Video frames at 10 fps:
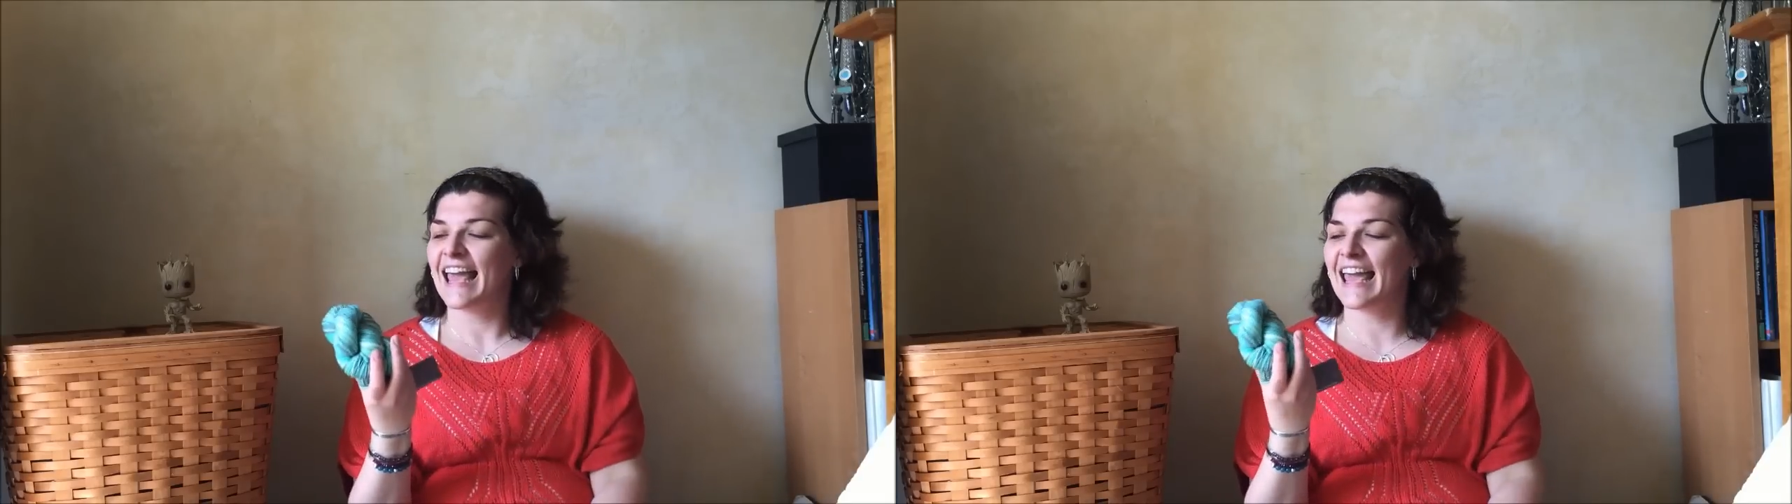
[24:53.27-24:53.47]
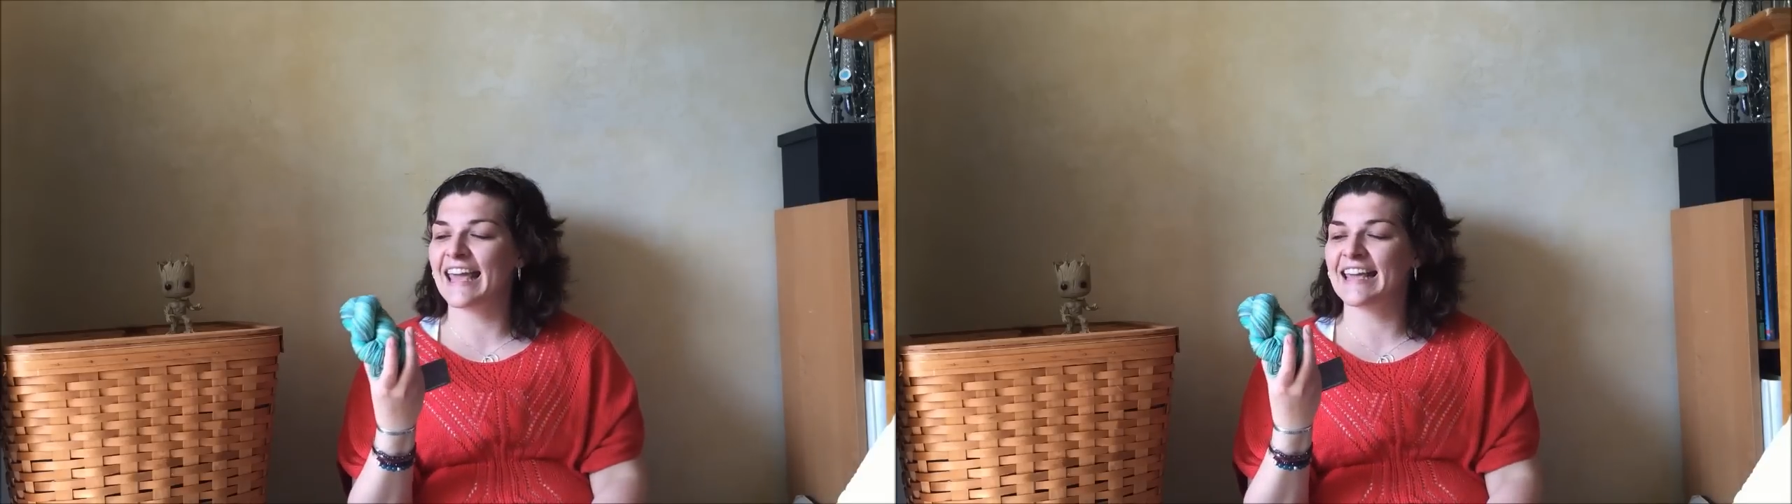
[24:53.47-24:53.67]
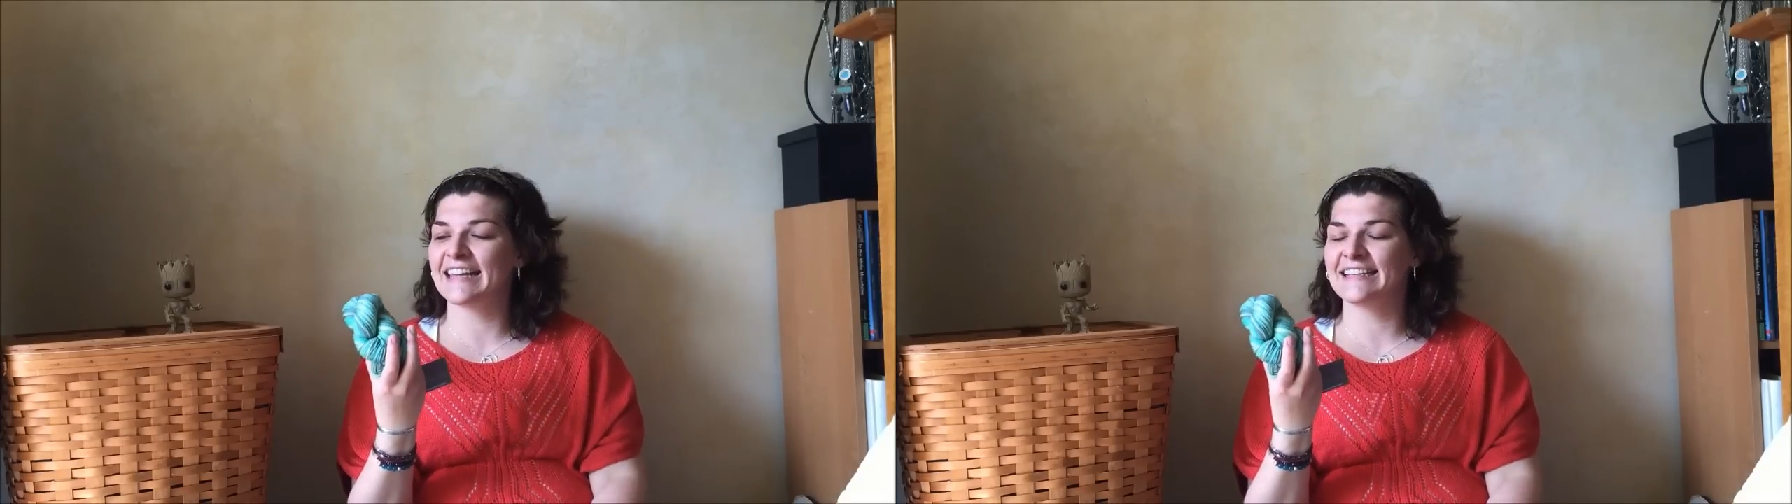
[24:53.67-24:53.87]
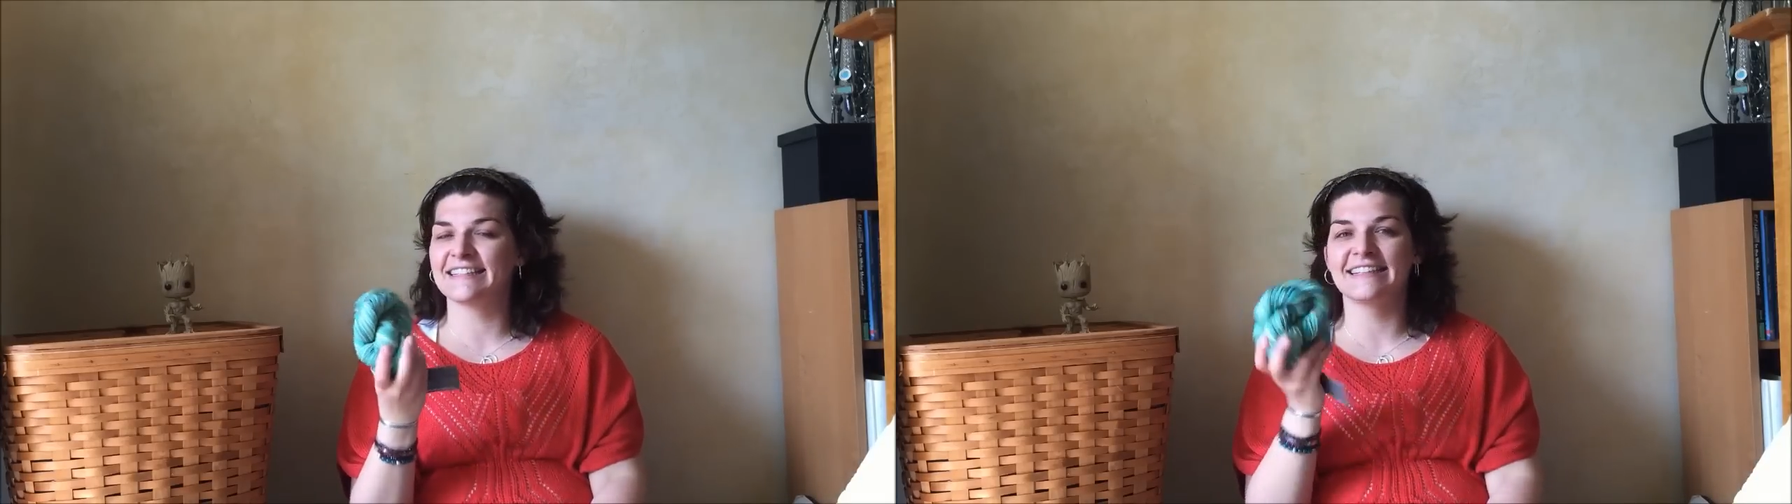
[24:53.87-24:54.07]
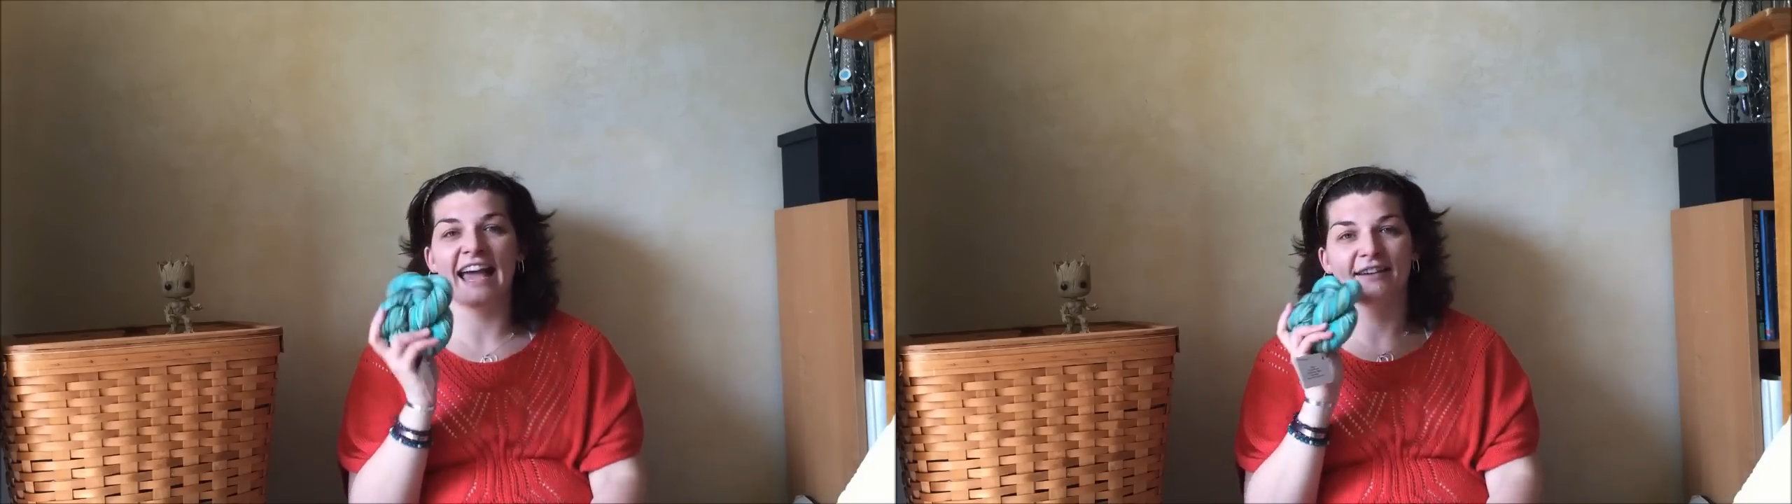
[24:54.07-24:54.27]

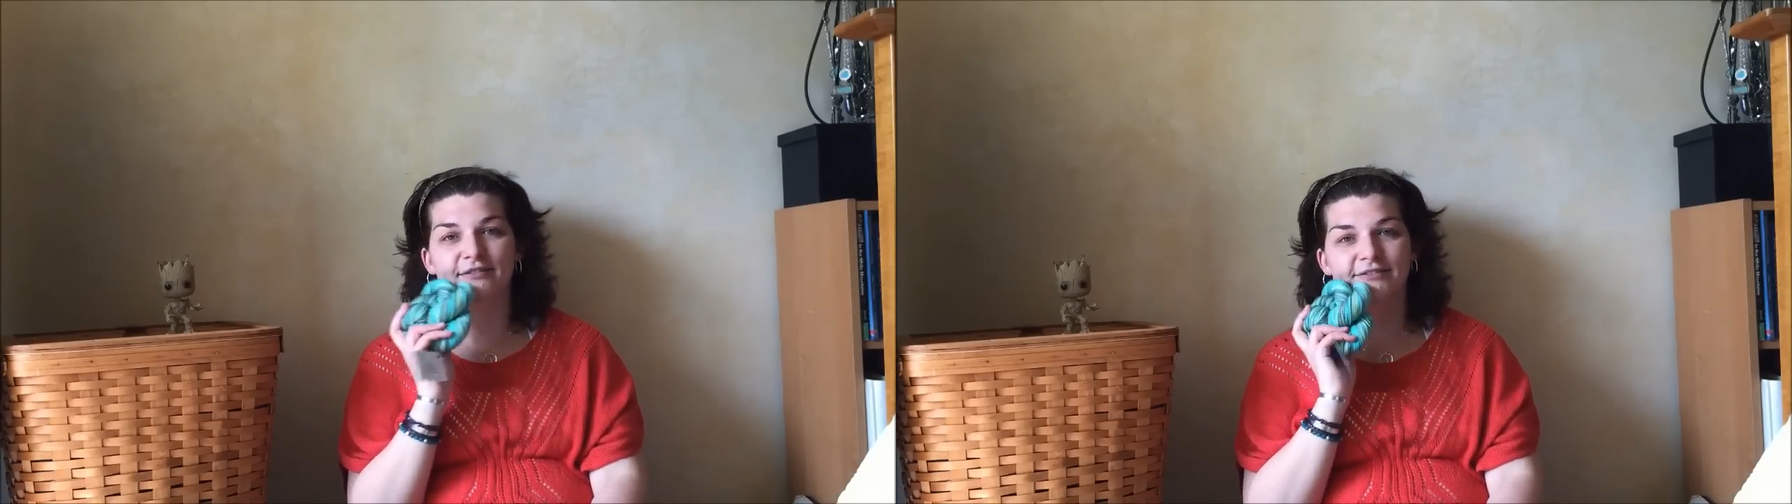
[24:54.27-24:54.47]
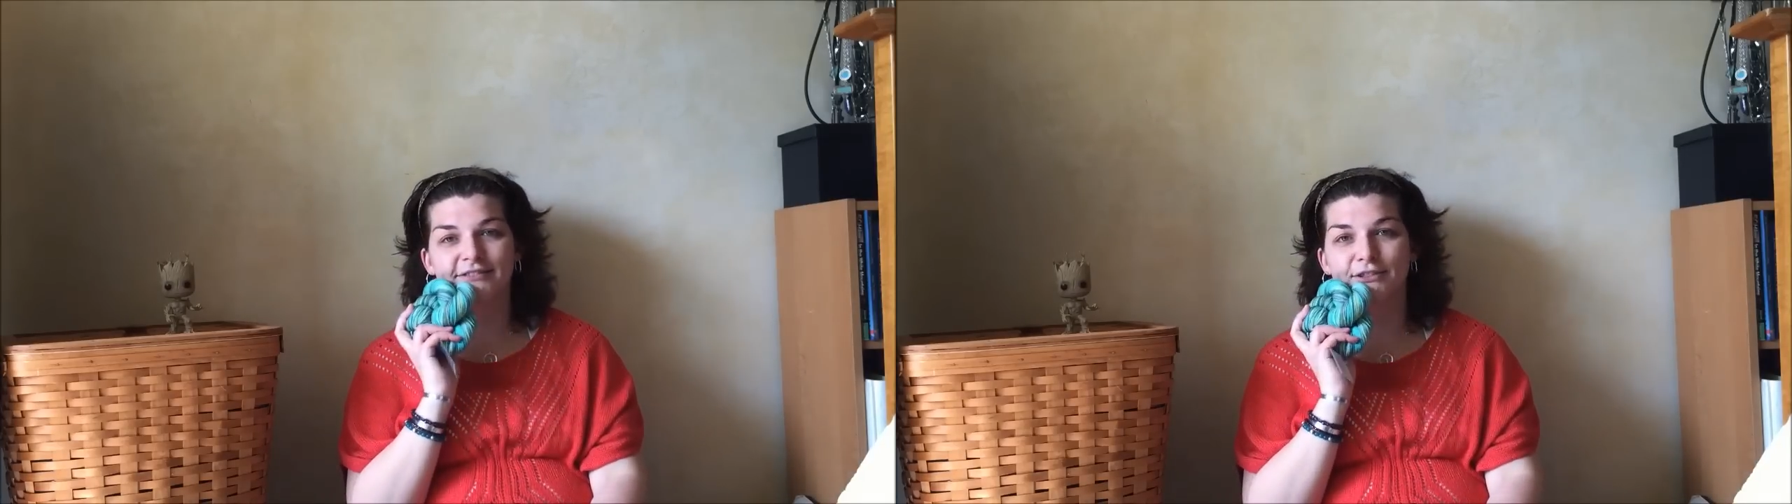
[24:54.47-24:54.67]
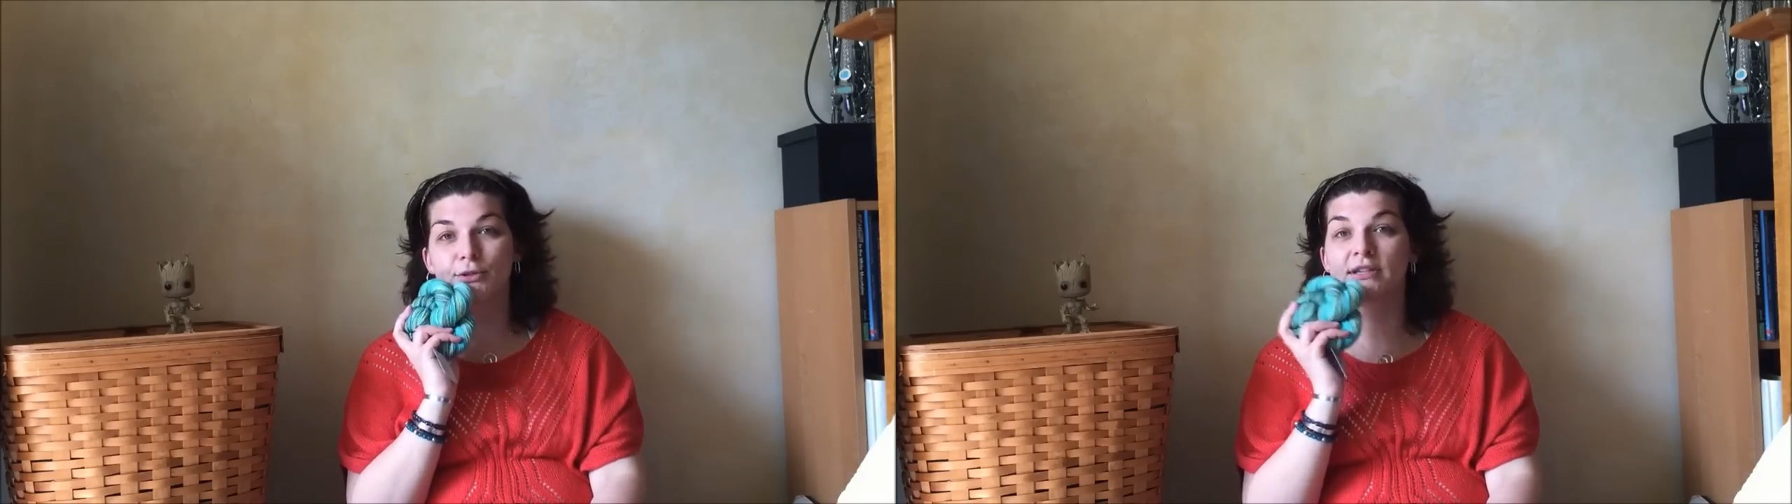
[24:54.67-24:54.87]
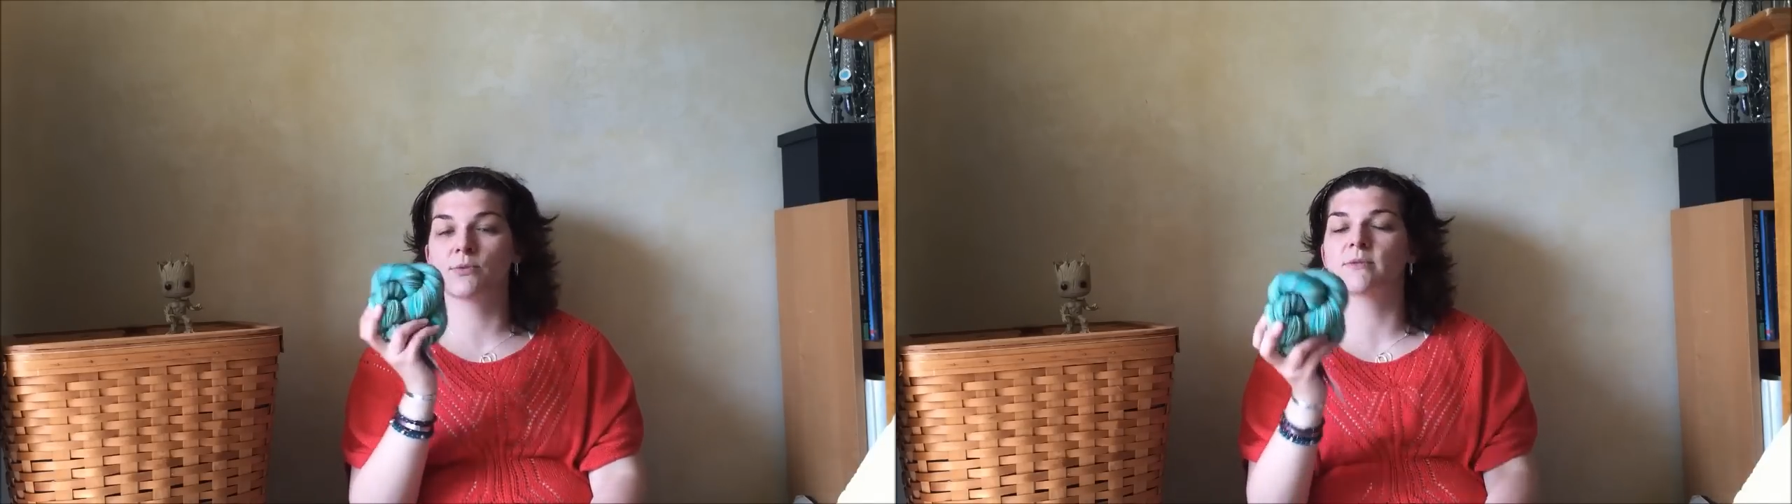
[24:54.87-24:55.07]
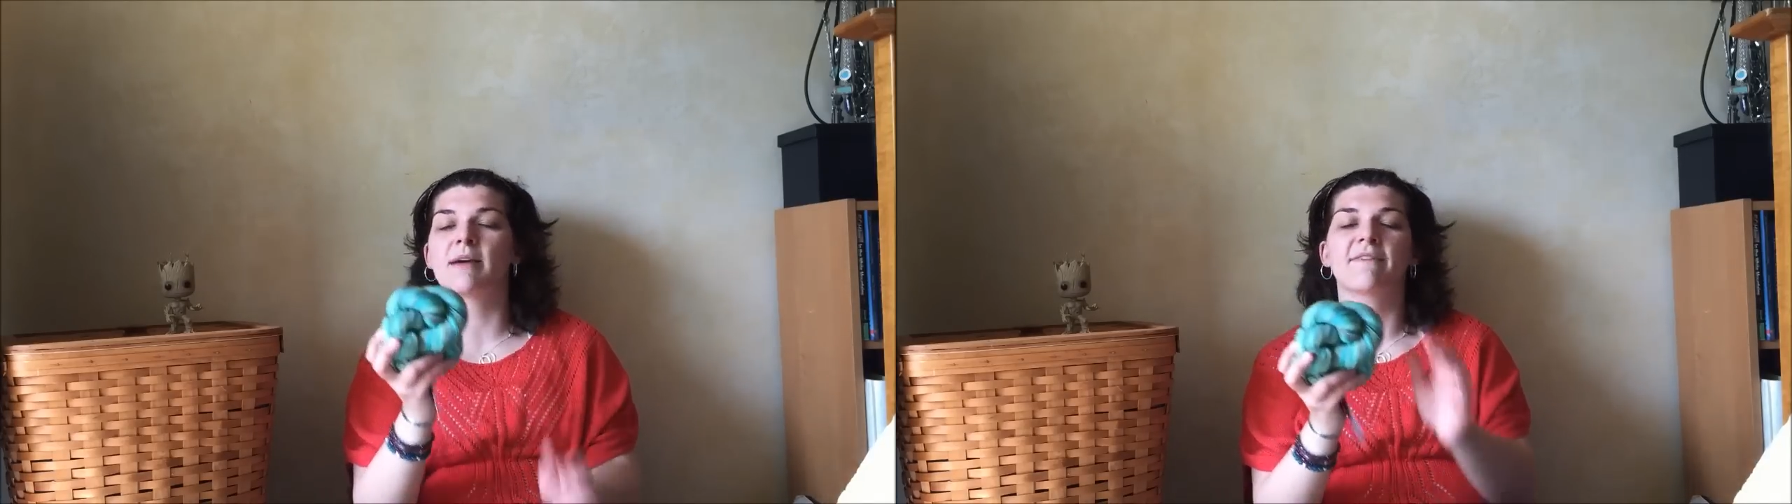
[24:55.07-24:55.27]
And yeah. So
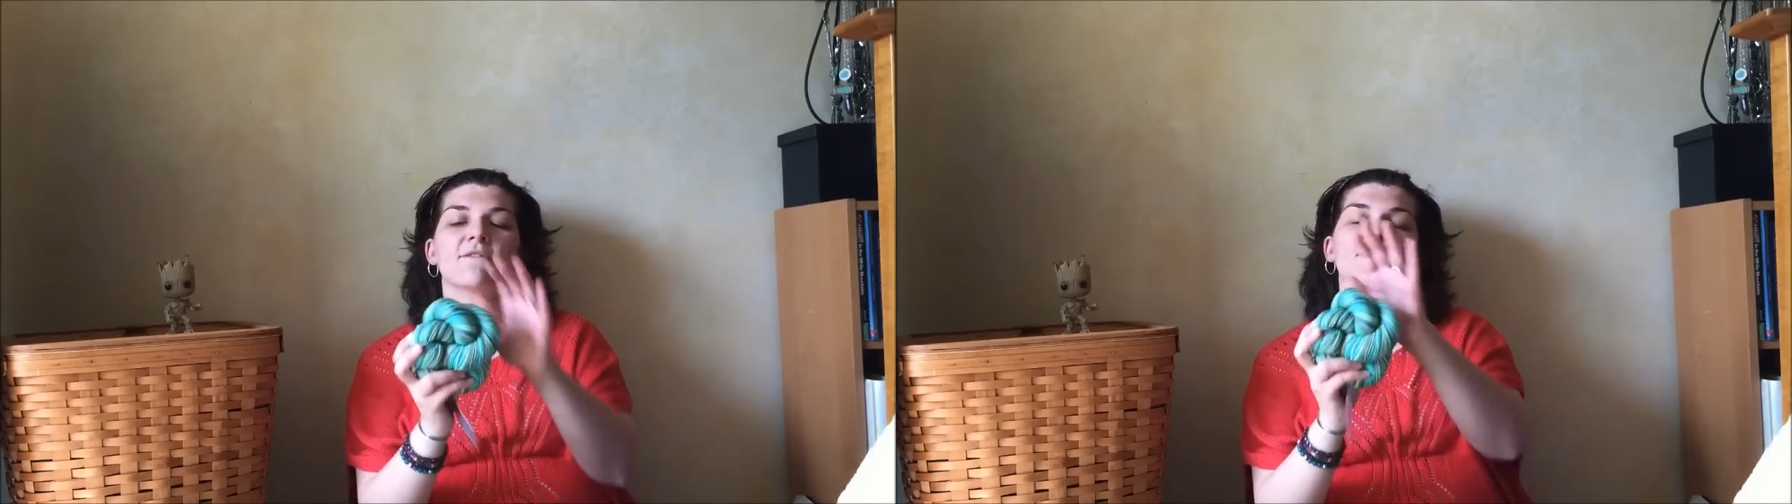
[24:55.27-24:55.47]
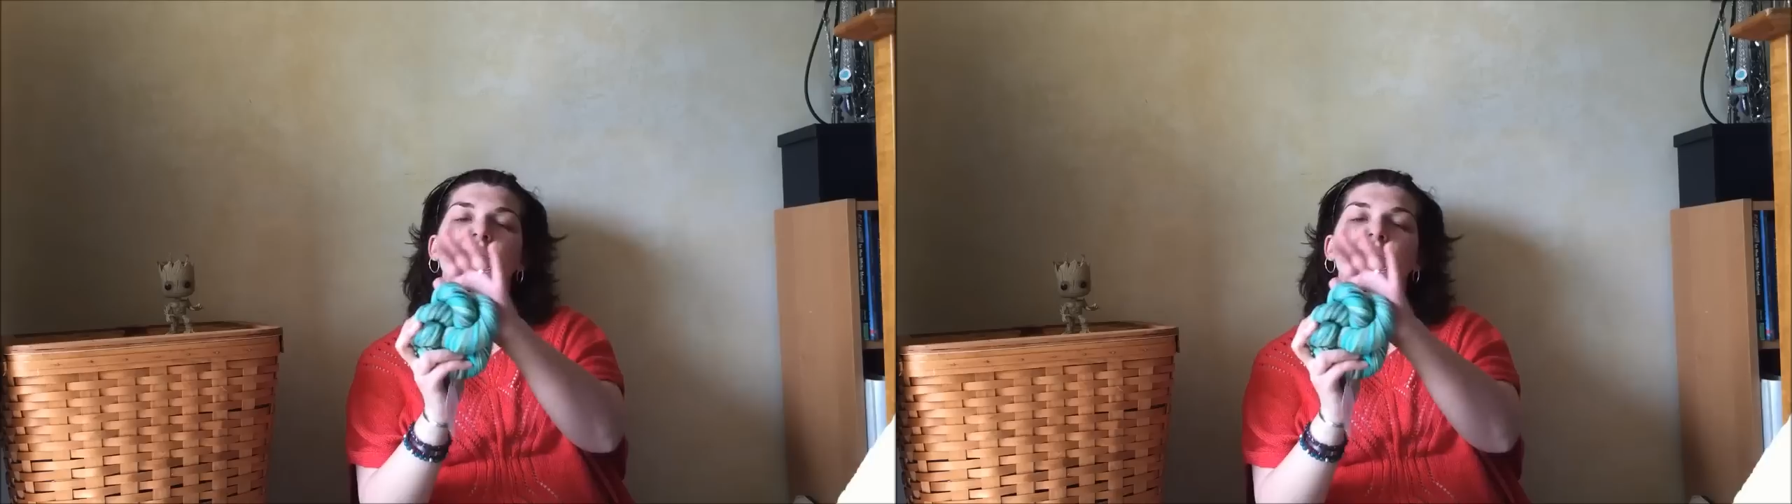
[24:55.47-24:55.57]
this was my